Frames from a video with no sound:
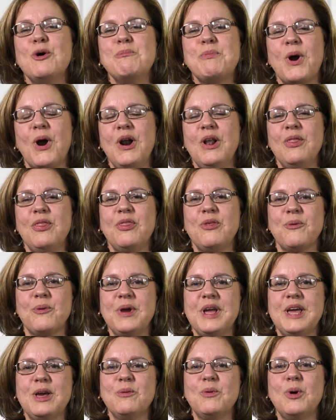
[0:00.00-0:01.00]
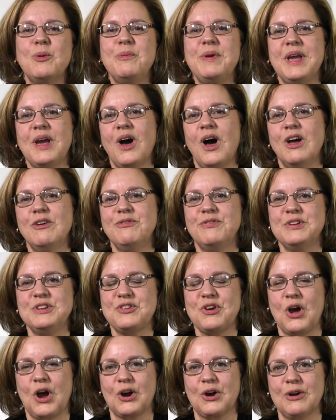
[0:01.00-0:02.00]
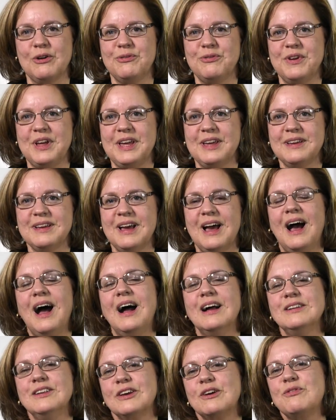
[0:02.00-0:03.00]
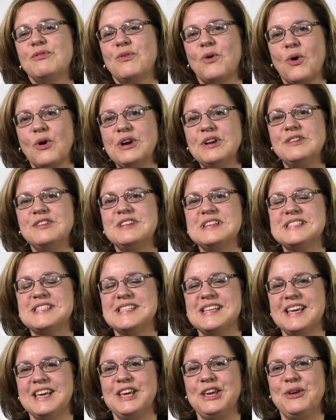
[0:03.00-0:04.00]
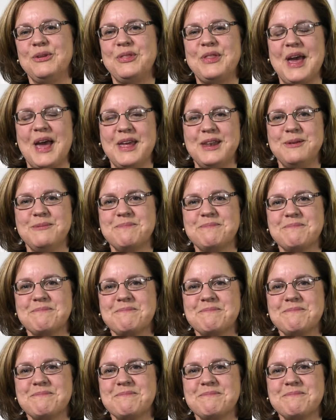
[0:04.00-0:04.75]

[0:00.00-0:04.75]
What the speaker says: Part 3 will be on photography. I look forward to seeing you then.